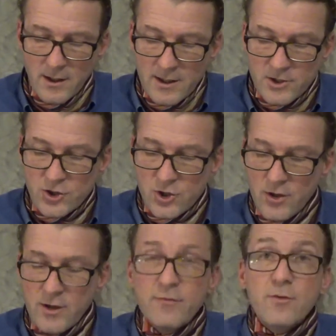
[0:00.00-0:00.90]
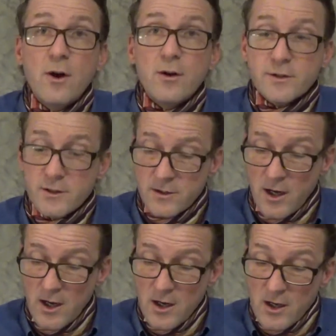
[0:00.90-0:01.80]
His journey for answer
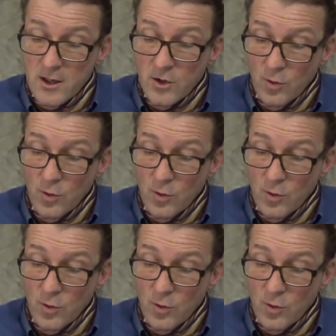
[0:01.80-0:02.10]
had